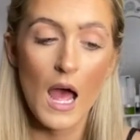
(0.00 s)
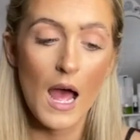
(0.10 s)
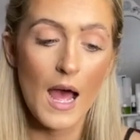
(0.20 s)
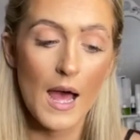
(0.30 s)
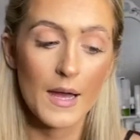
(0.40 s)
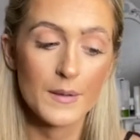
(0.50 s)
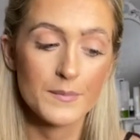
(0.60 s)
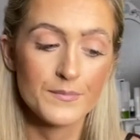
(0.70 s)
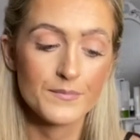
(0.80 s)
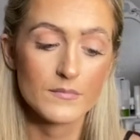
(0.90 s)

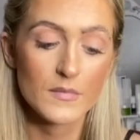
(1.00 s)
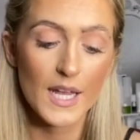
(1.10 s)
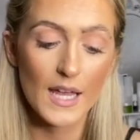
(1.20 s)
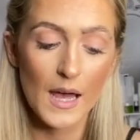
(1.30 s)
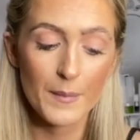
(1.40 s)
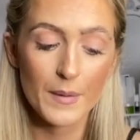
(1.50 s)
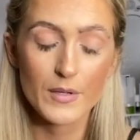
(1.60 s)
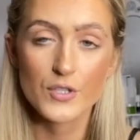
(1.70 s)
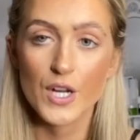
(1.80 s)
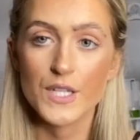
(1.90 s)
it can be a bit
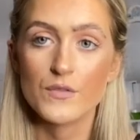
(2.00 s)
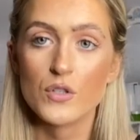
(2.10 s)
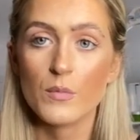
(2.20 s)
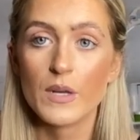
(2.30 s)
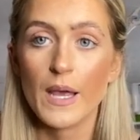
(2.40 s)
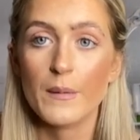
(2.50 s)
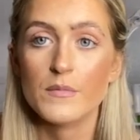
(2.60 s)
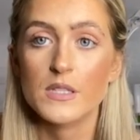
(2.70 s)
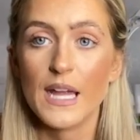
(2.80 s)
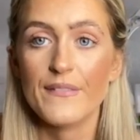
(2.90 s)
stressful sometimes,
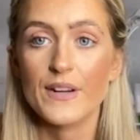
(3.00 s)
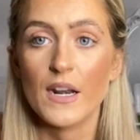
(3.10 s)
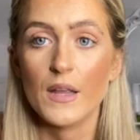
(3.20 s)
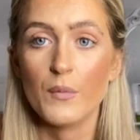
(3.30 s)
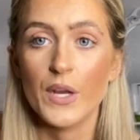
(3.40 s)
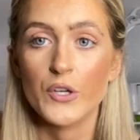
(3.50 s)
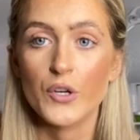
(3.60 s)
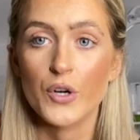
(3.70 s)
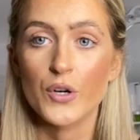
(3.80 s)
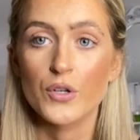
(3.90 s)
definitely when
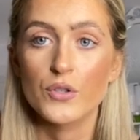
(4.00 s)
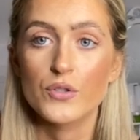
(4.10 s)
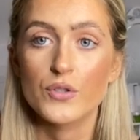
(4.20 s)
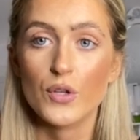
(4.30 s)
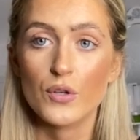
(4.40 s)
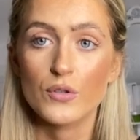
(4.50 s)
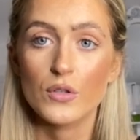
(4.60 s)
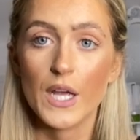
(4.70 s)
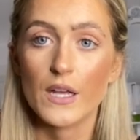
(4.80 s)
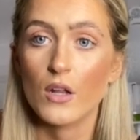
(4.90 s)
you're doing
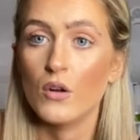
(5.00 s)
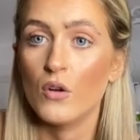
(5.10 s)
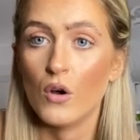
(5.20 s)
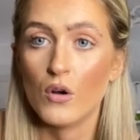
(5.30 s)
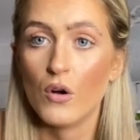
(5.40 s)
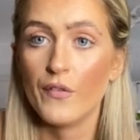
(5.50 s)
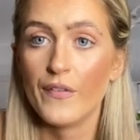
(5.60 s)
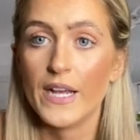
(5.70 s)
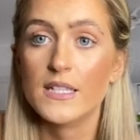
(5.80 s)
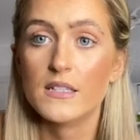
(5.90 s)
like long haul flights.